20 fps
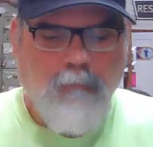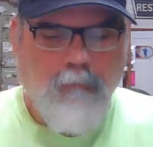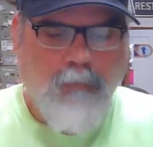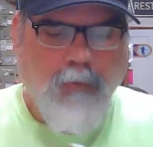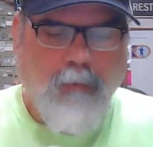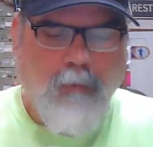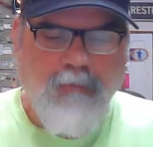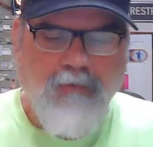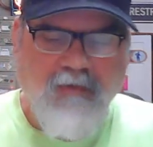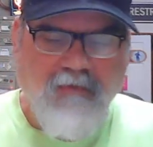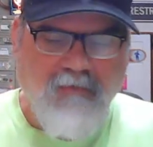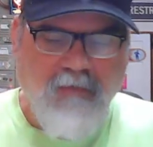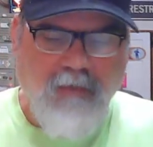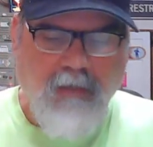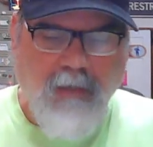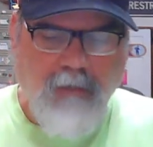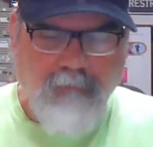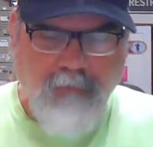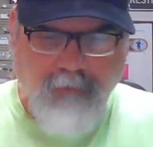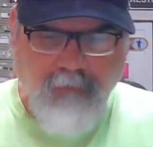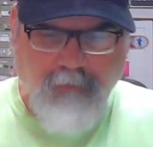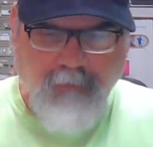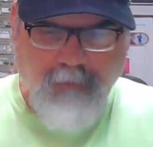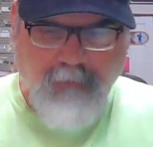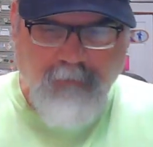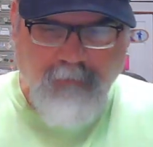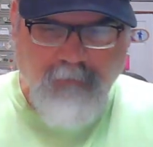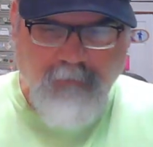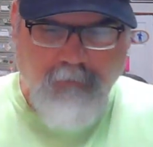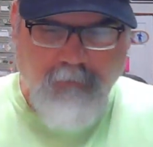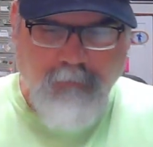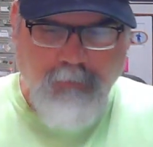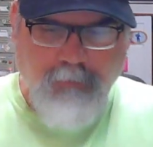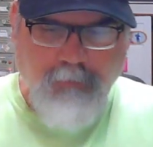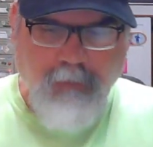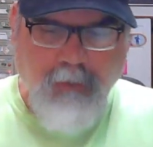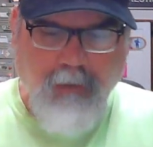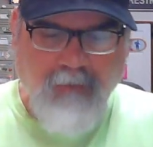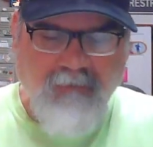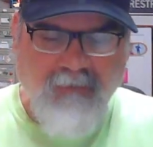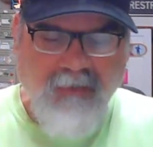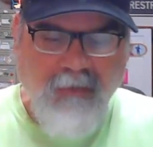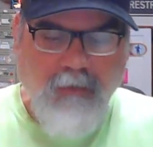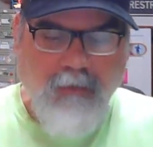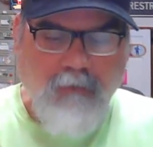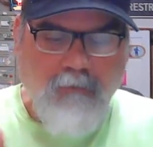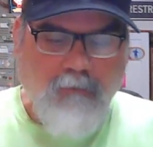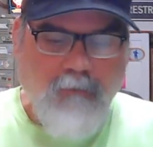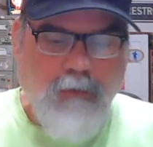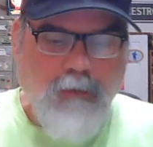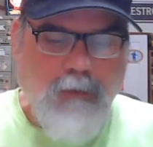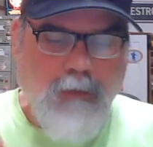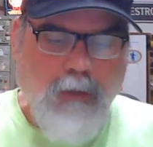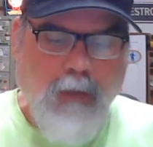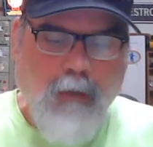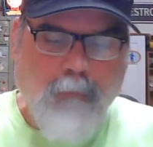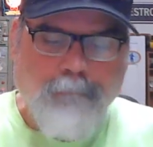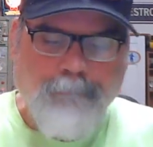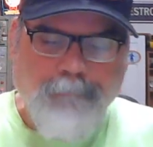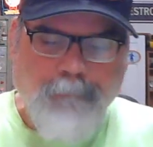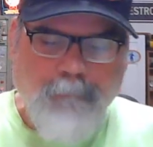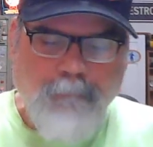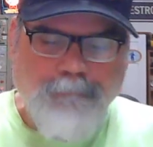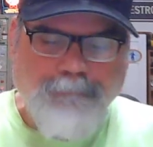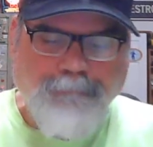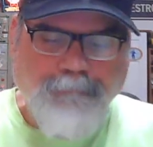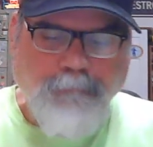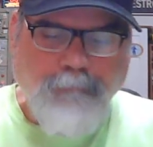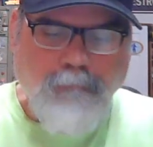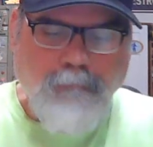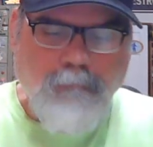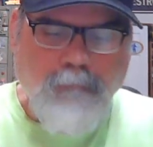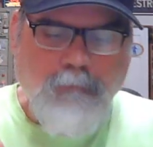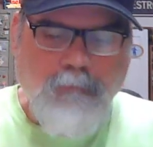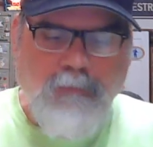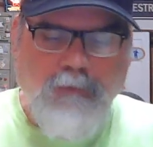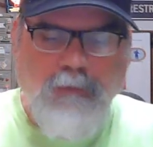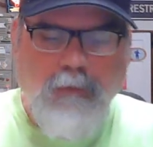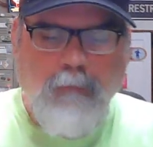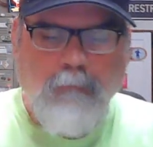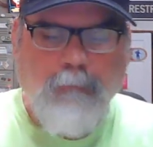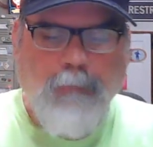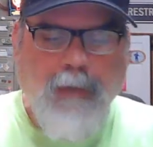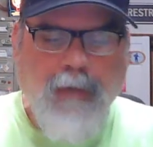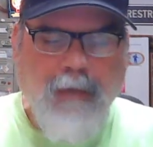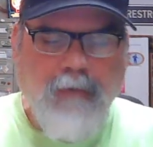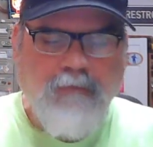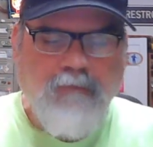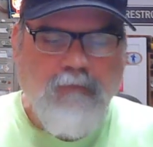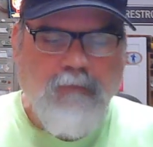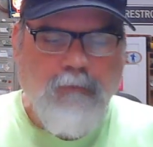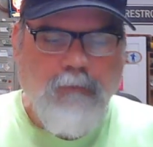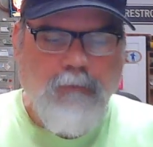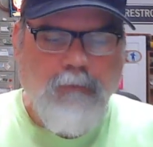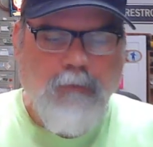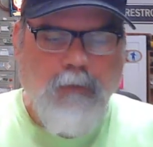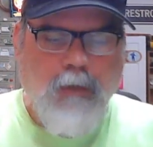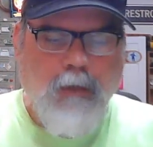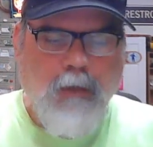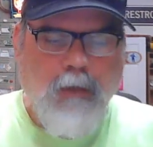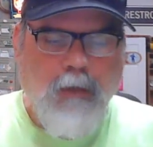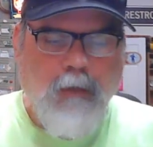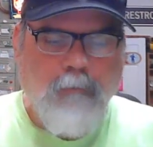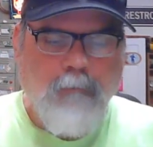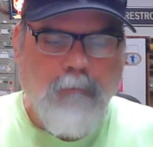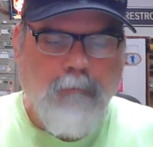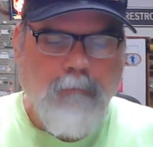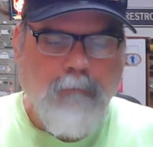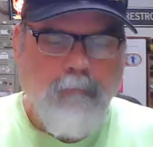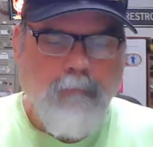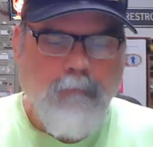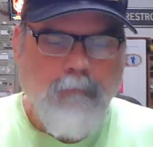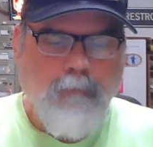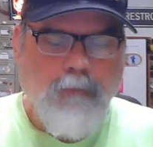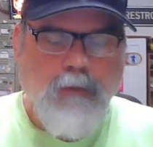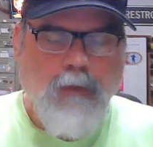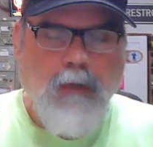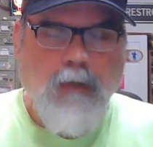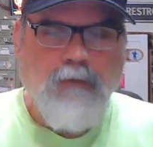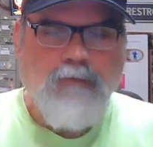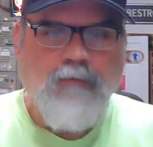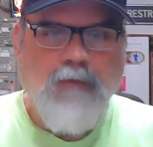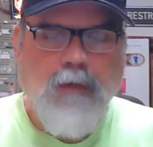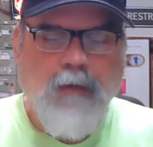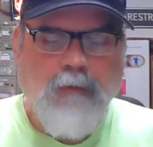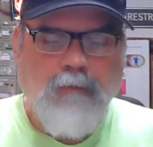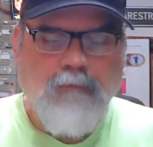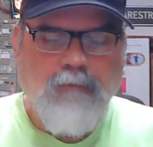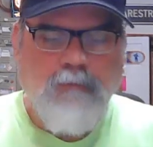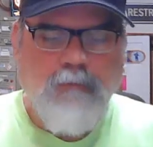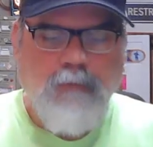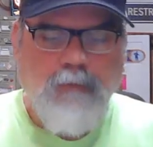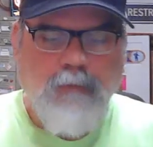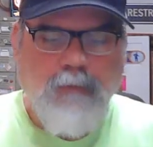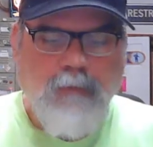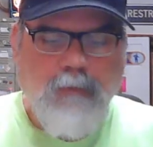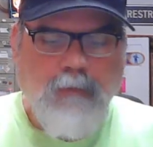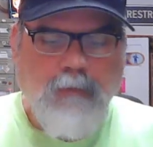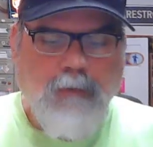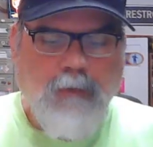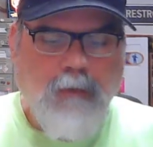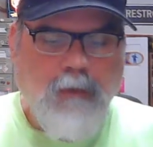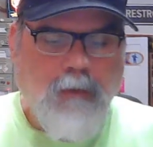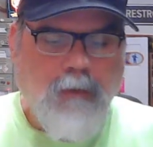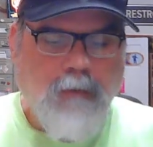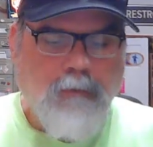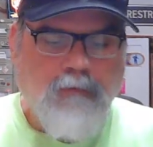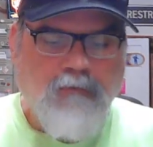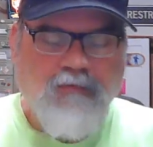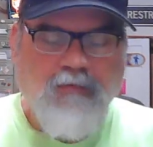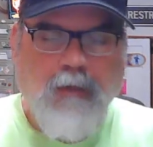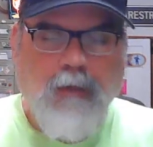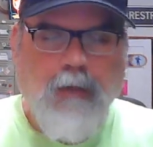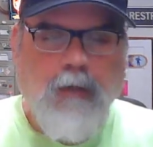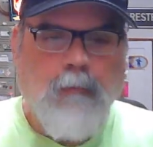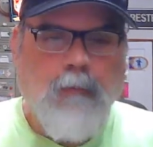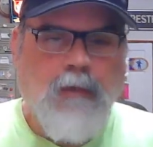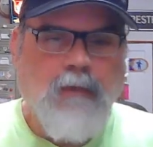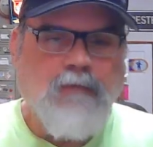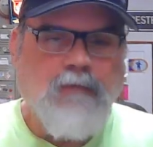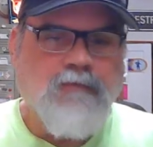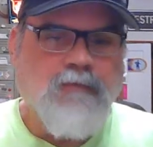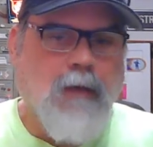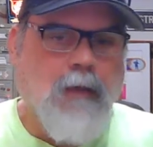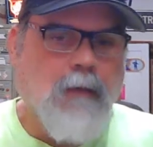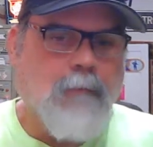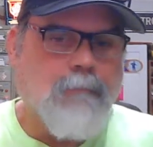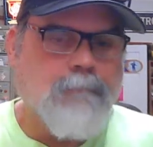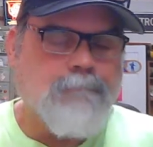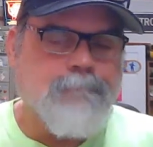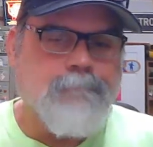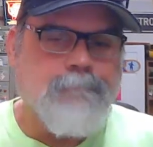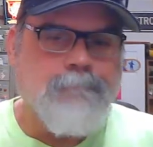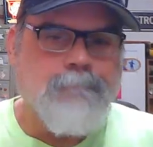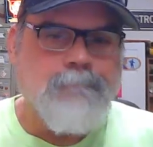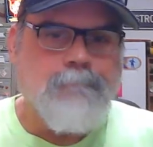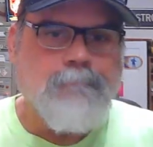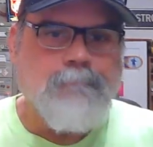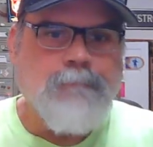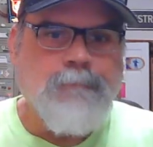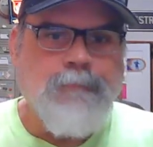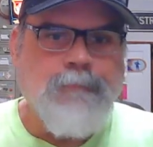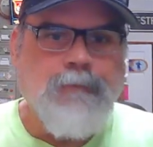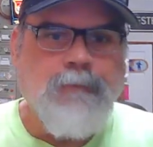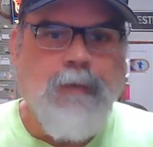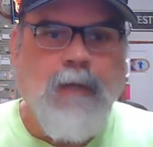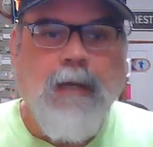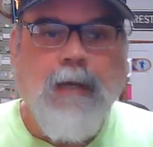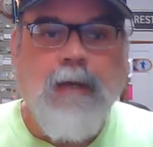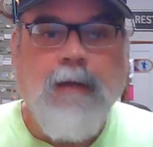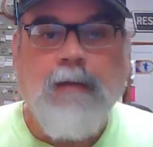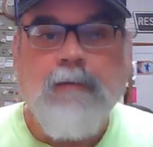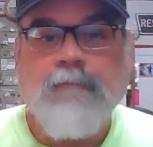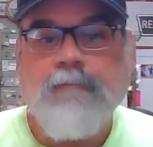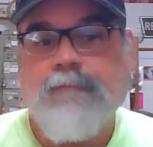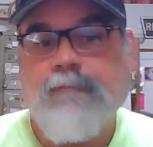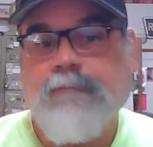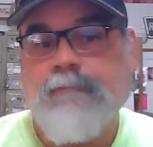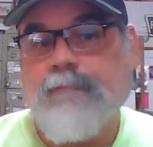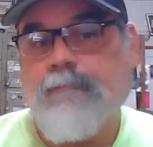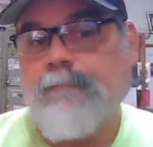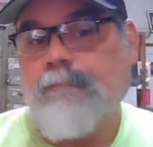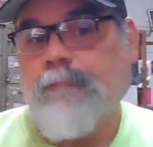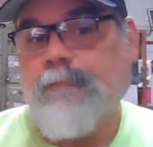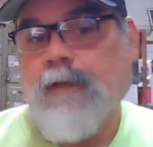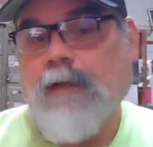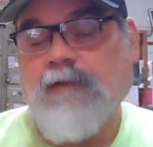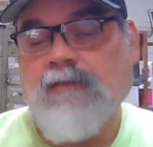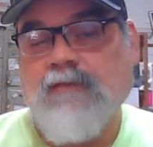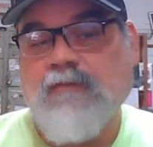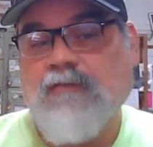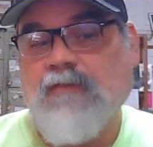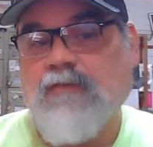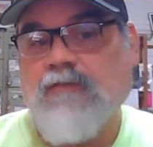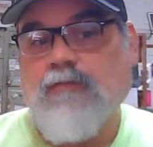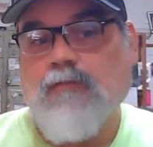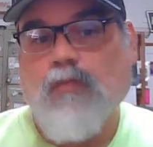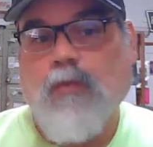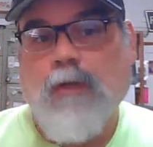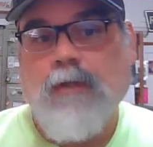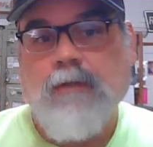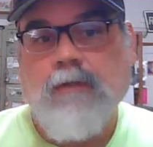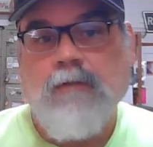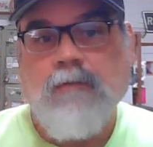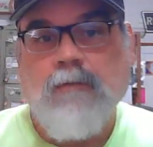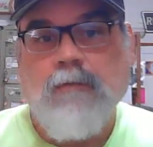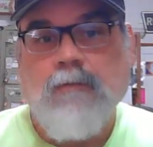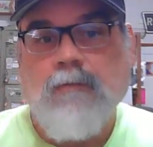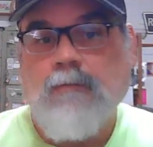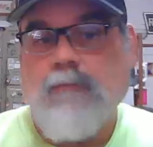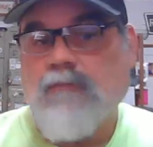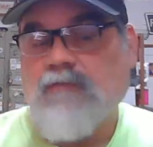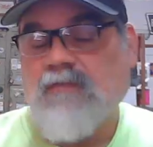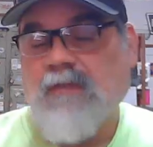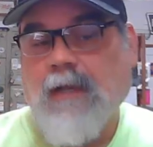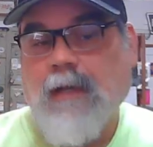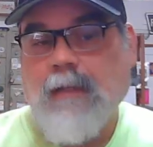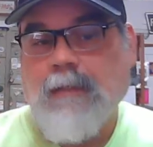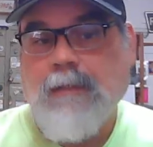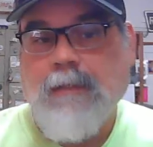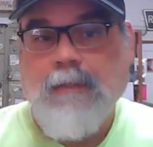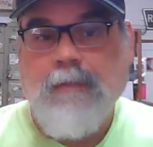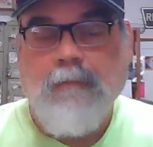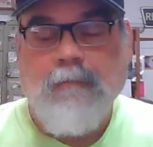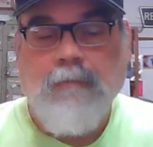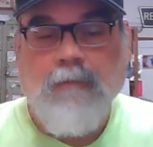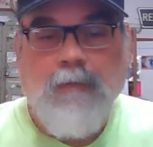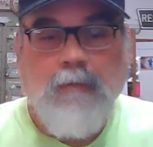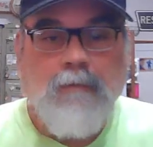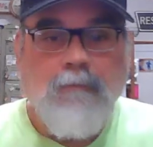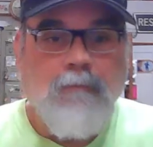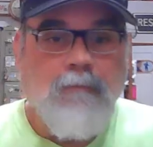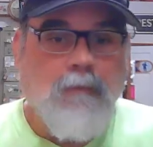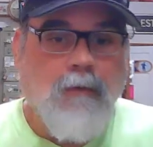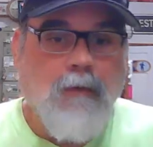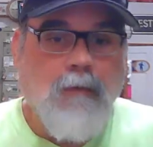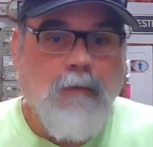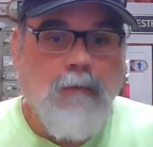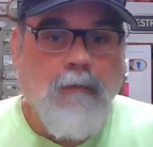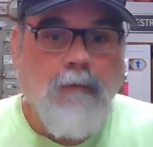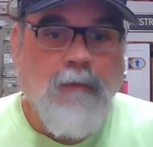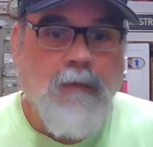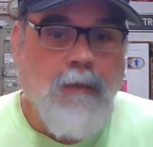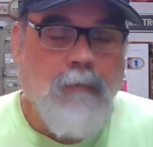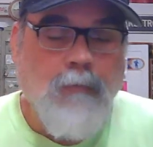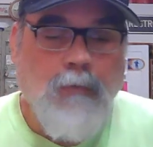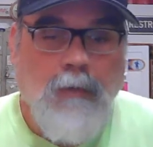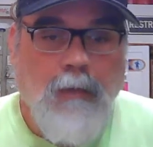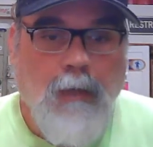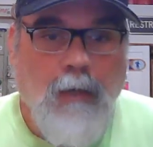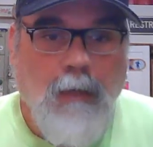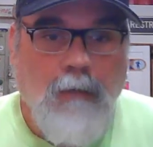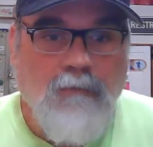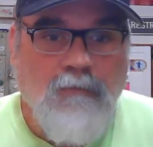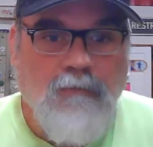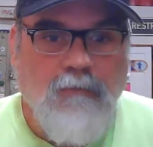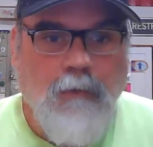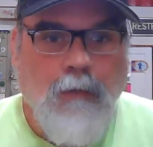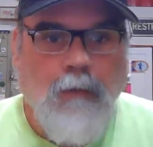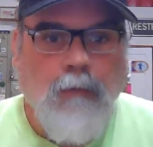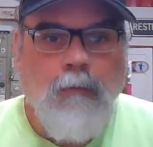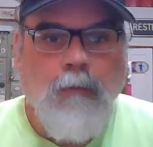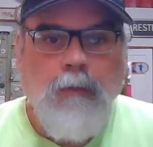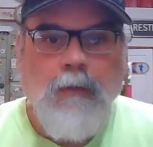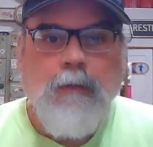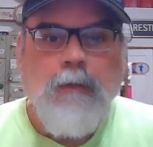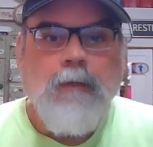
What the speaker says: probably doesn't have anything to do with you guys. So there you go. Back to contracts. They're set up by the shop. You have a decision whether you sign them or not. So